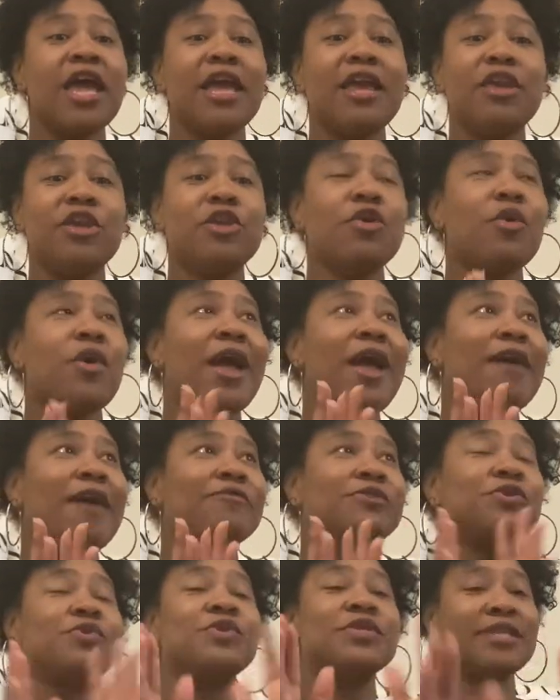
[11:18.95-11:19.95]
You don't have
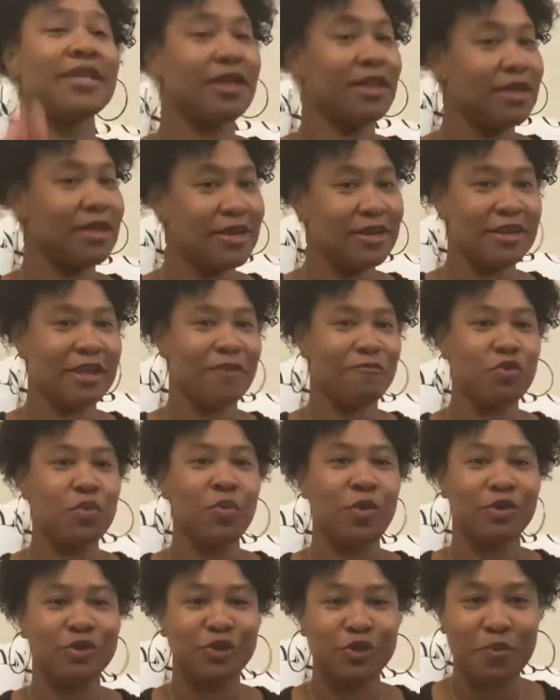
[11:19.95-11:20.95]
to sell it. If you
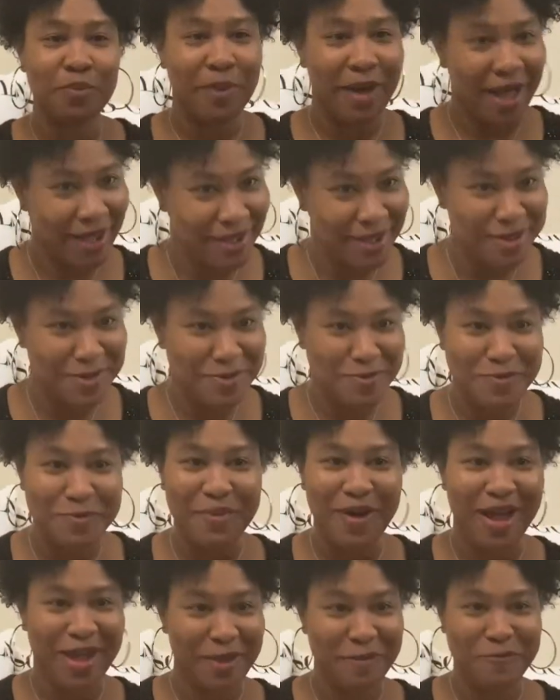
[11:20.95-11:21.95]
want to buy it, you
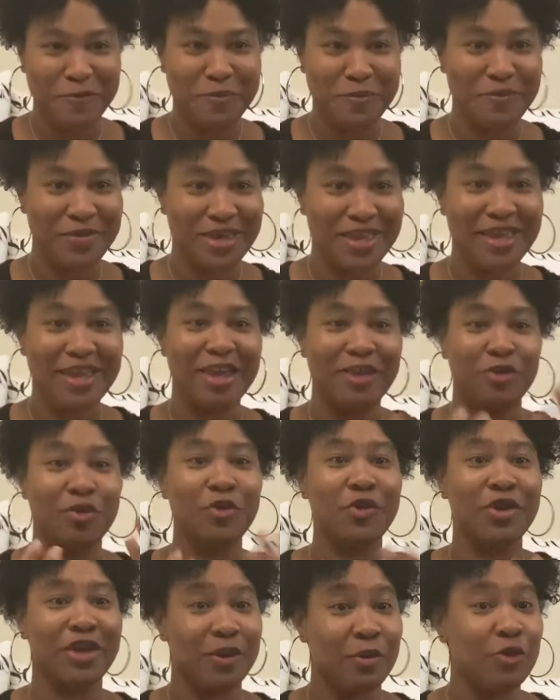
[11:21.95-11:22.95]
buy it from
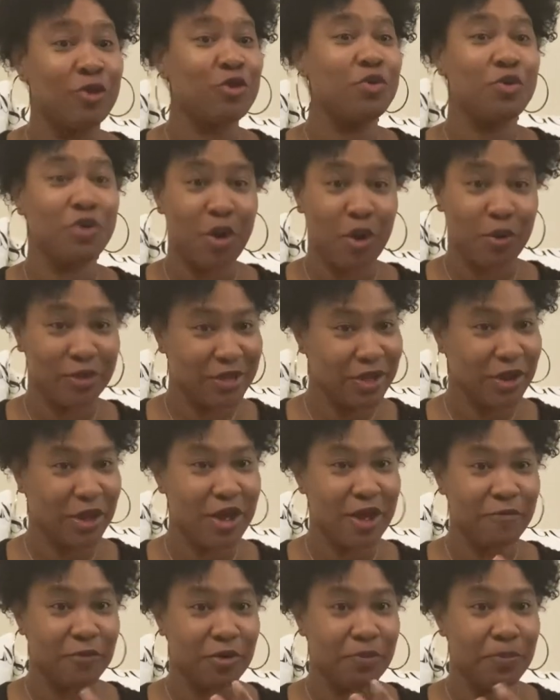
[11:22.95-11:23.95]
me. You know it's going to
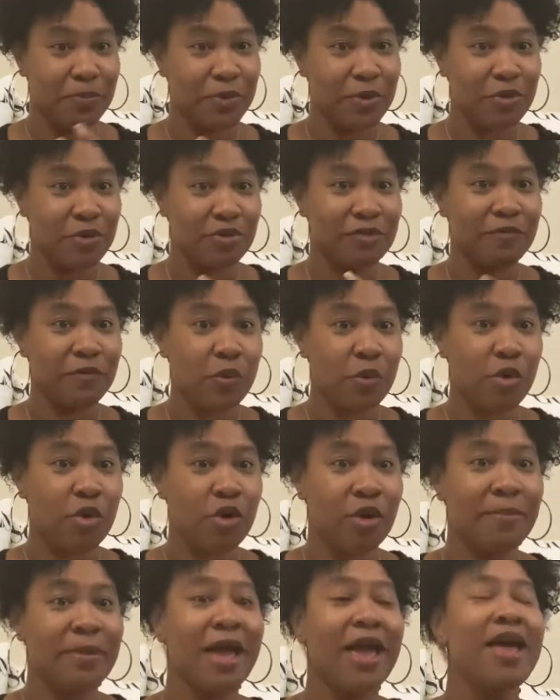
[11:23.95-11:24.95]
come for the purest
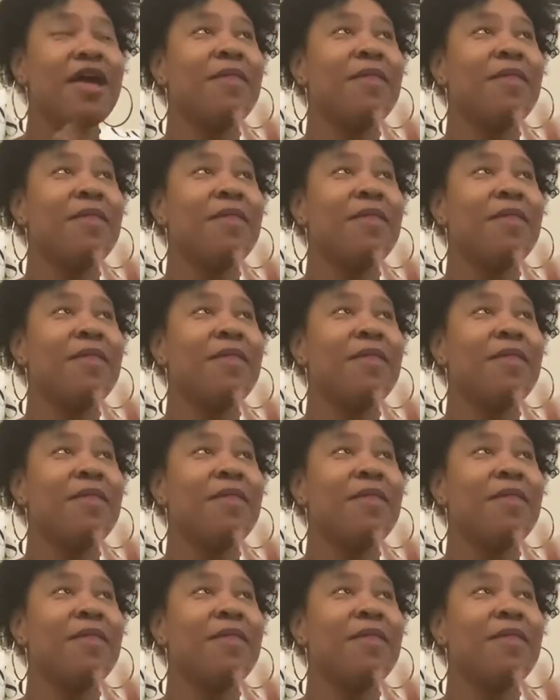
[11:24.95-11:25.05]
form.